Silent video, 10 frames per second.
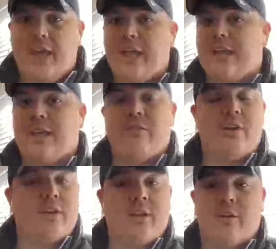They
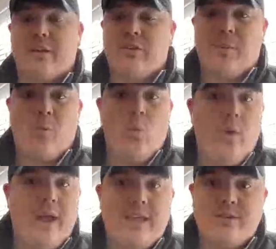give it, they're giving up
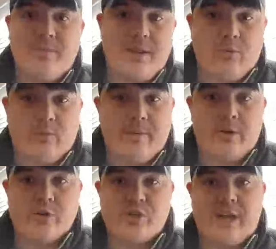way too many
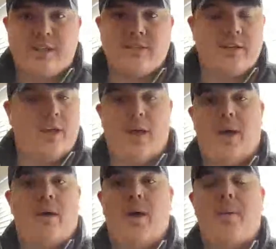perimeter shots, a,
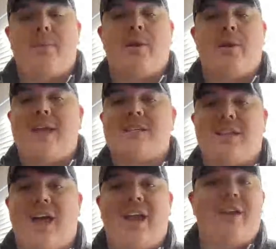a, a mere
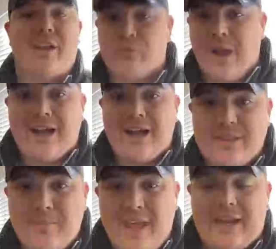baseline of getting
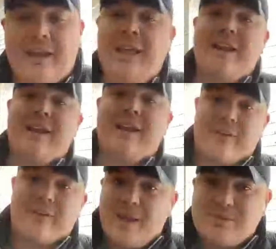rocked in the paint.
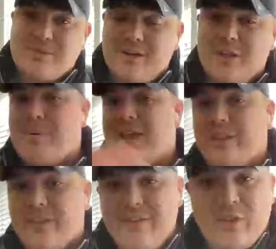Now they're collapsing into the
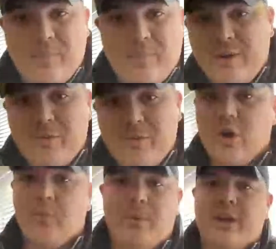paint. They're leaving the
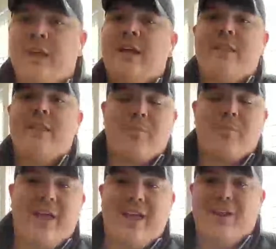perimeter open.
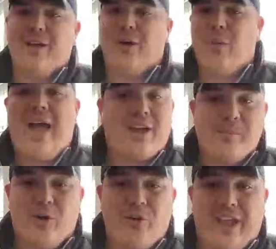They're playing a
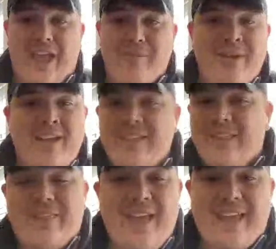whack-a-mole game
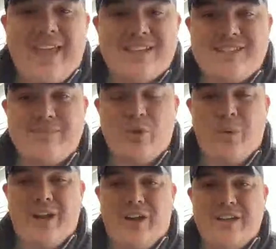that they can't seem
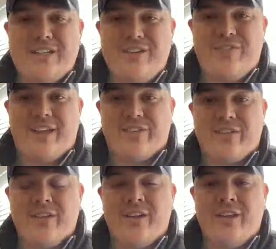to win on
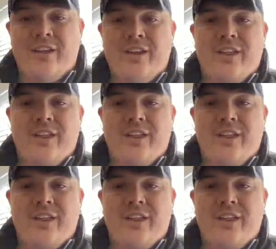defense.